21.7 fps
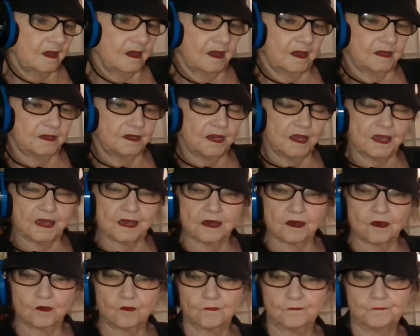And
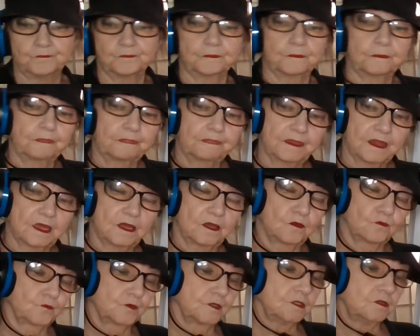now,
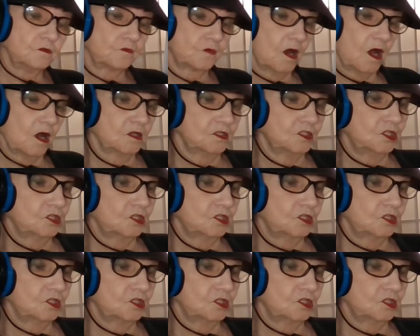uh, Real Raw